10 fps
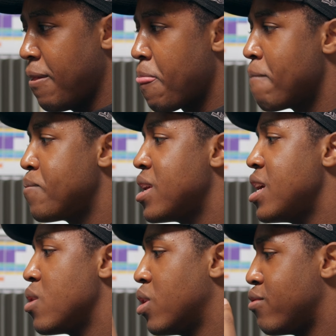
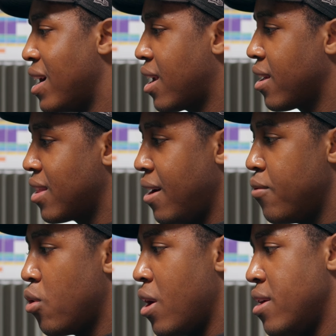You want to right click that,
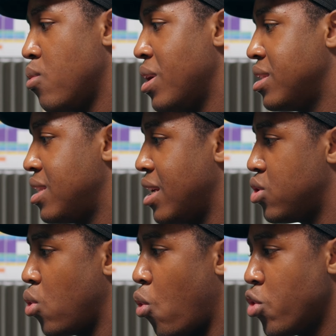and then where it
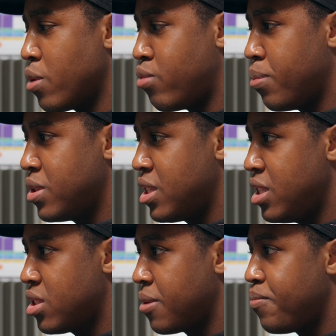says audio
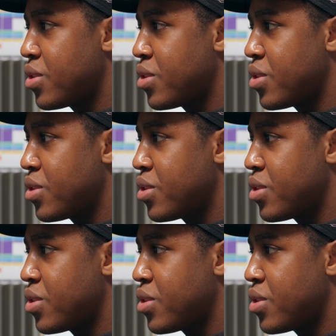properties,